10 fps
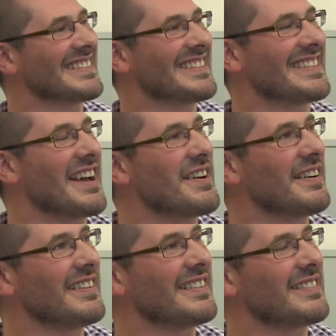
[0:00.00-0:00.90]

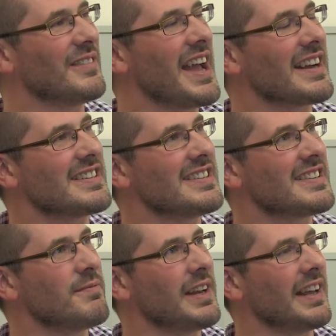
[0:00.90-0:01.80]
So we actually
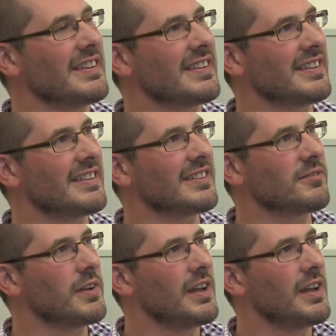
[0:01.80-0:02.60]
simulated,